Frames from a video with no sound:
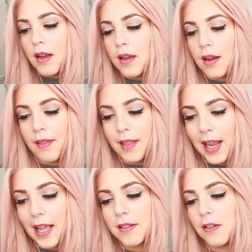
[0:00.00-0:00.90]

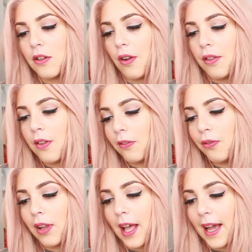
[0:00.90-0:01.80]
Nonetheless, your
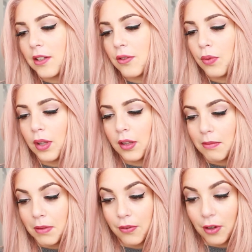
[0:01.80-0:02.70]
thoughtful act will not
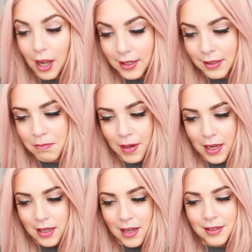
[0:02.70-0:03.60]
be forgotten by
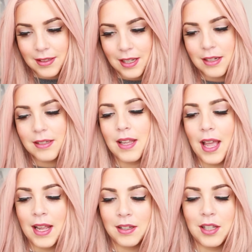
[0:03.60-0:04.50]
youngsters
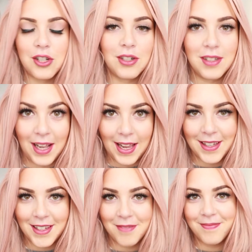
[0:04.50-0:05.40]
and teachers
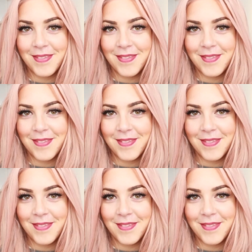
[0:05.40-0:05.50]
alike.